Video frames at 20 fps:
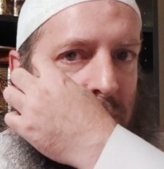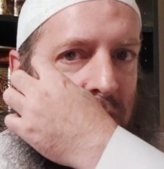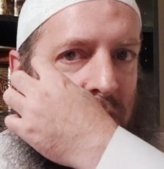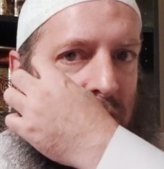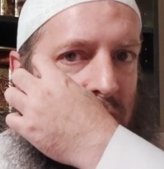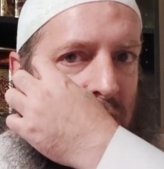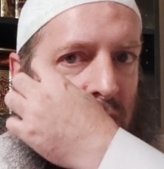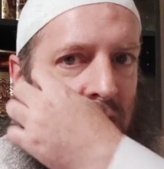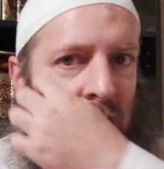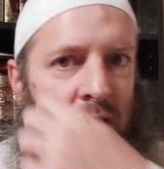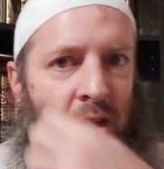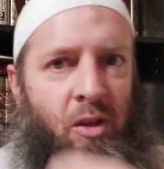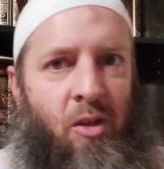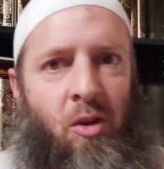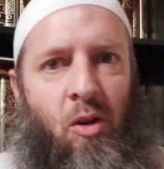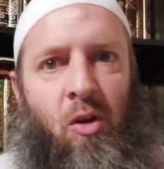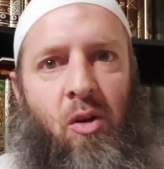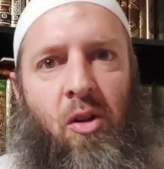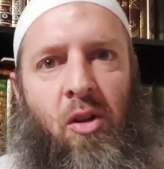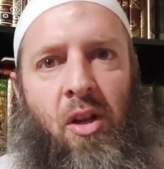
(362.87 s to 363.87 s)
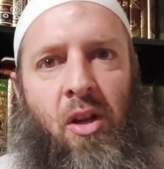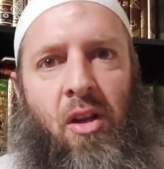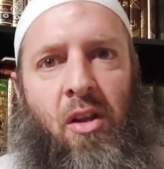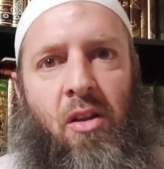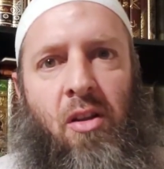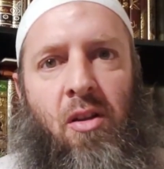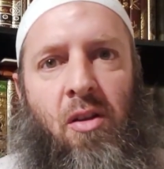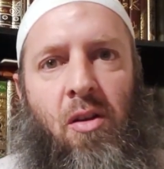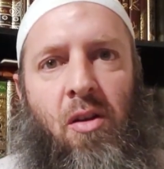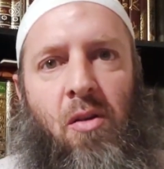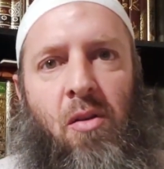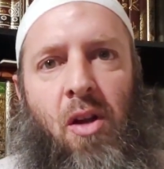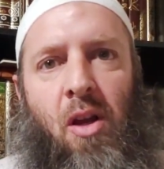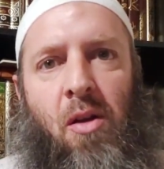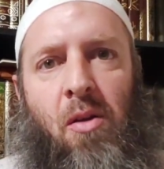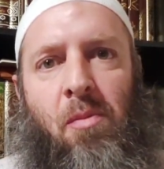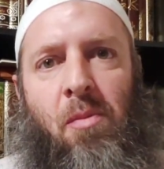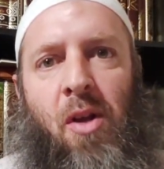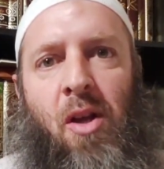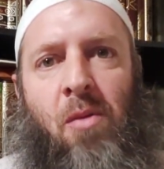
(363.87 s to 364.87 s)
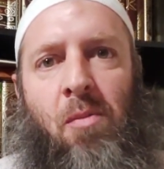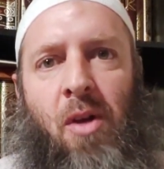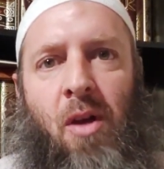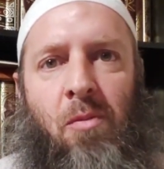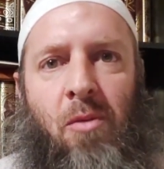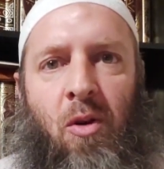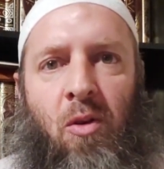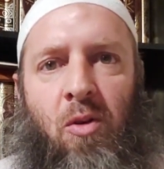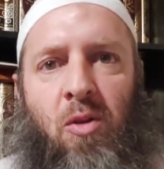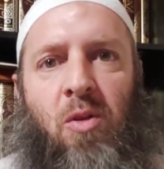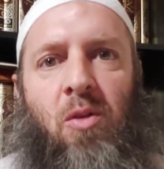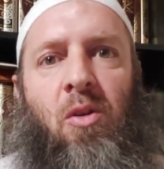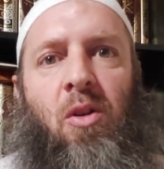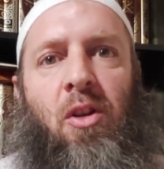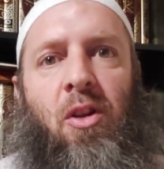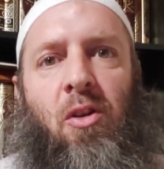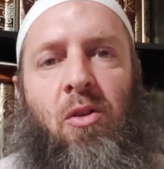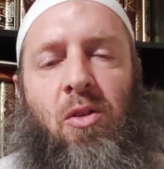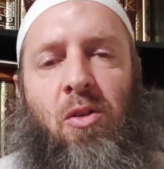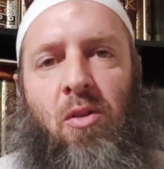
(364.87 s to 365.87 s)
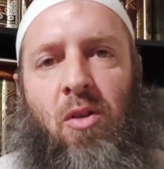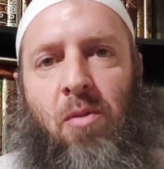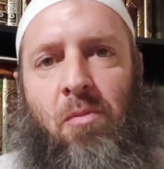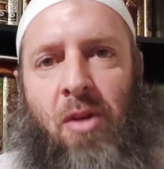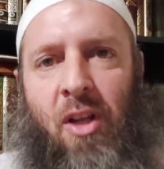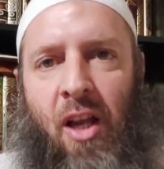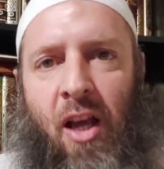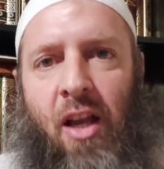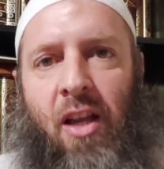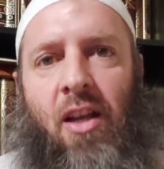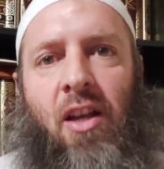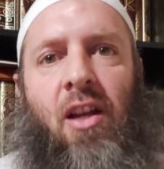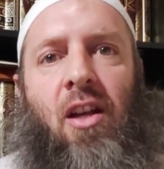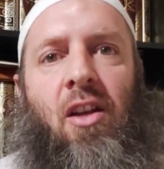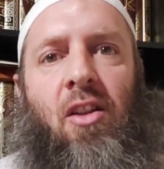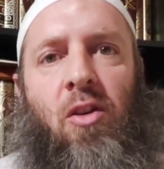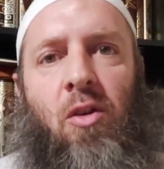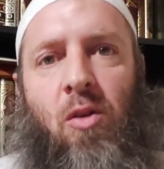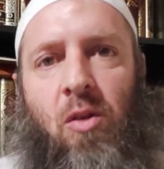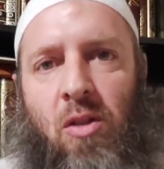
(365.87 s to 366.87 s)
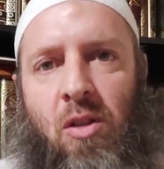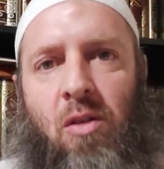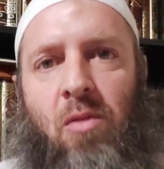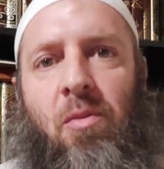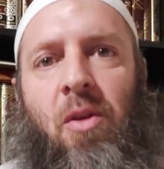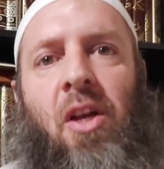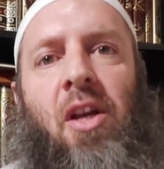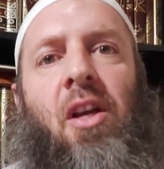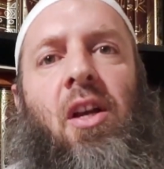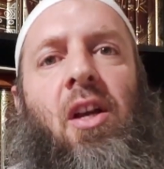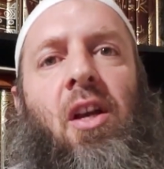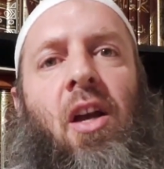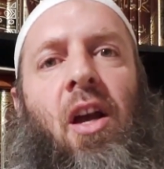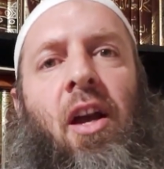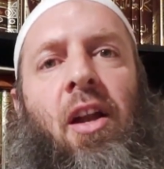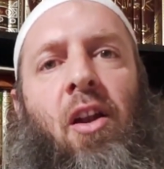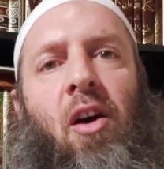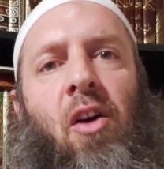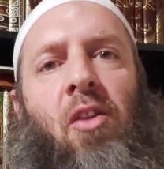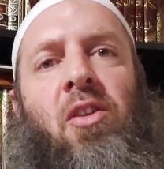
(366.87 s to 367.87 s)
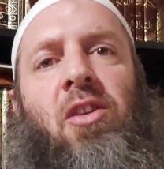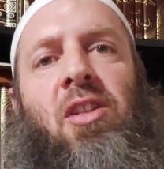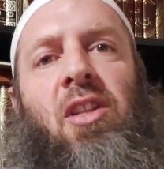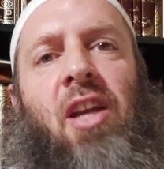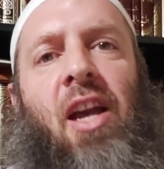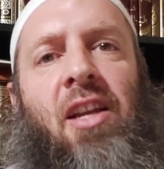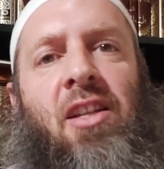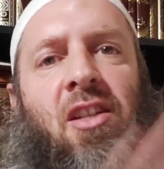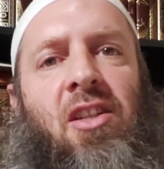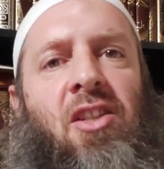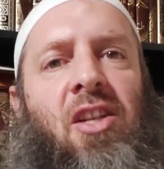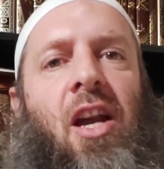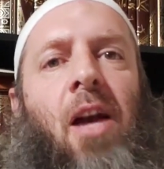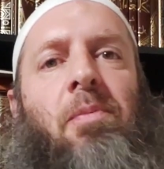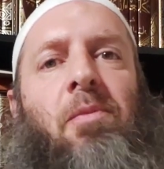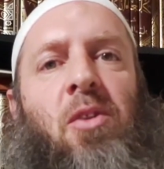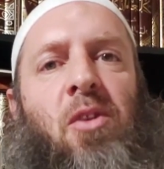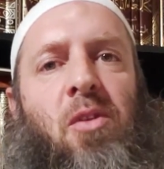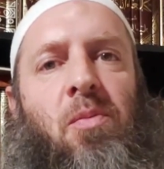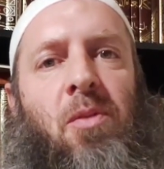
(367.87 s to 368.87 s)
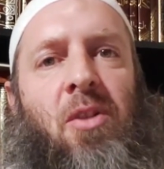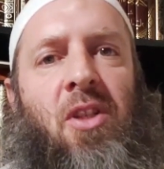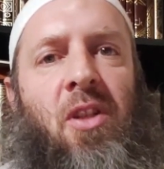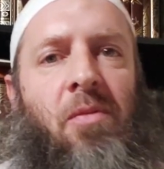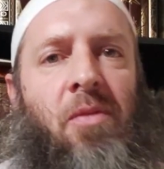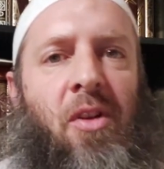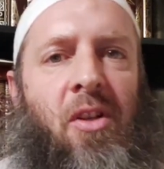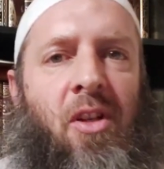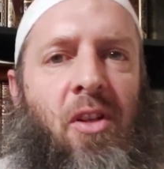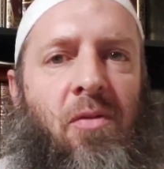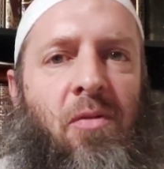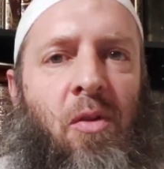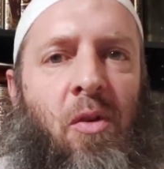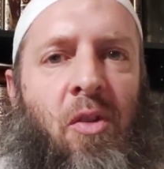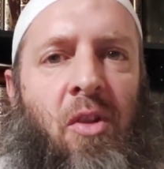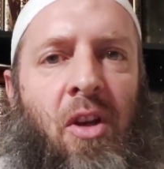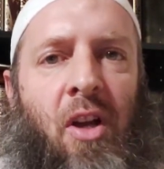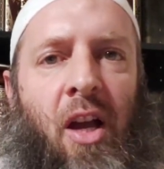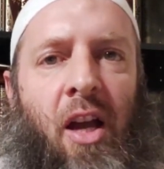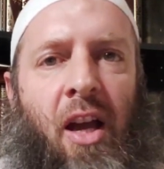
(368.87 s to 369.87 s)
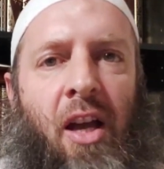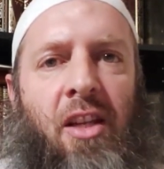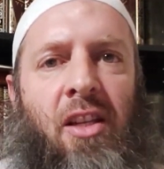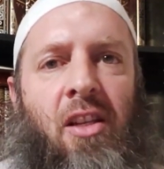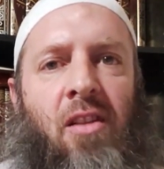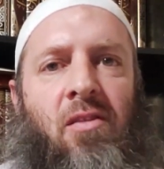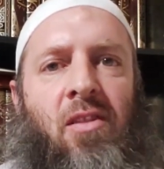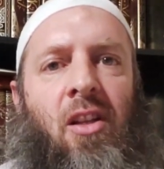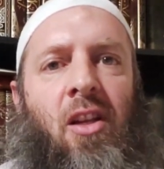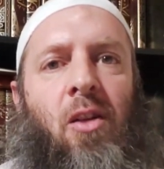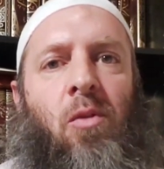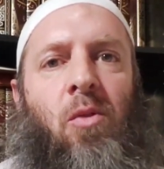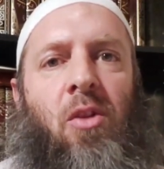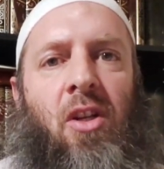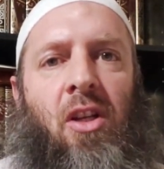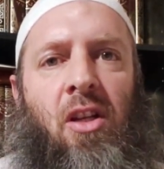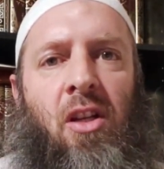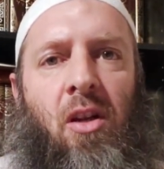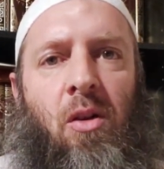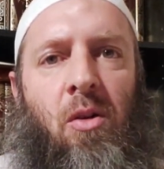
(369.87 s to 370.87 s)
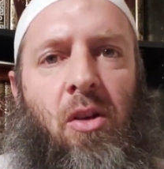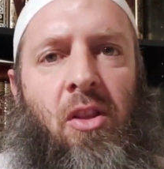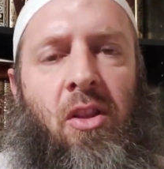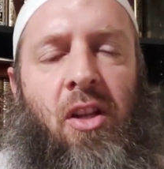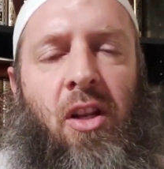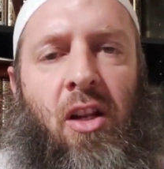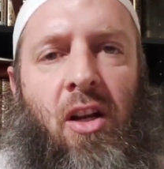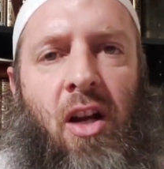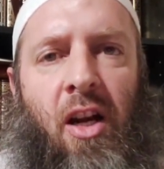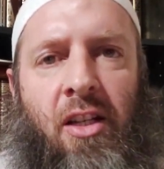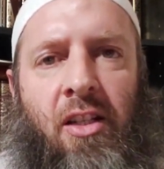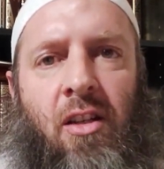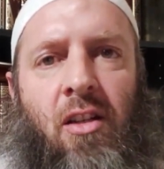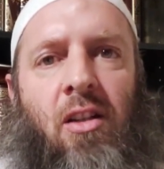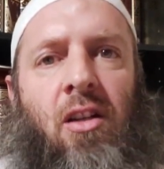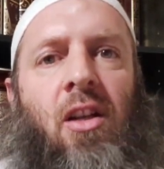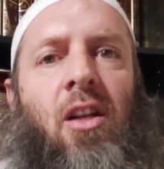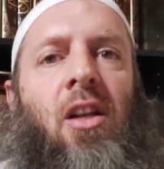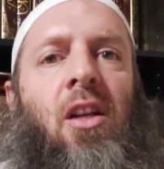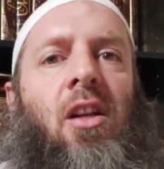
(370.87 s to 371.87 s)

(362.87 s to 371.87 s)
Iman, uh, you know, the uh, Iman al-Rusul, he goes through the Malaika, the Kutub, and all this. He has a chapter specifically for the Hadith dealing with, uh, with al-Qadr,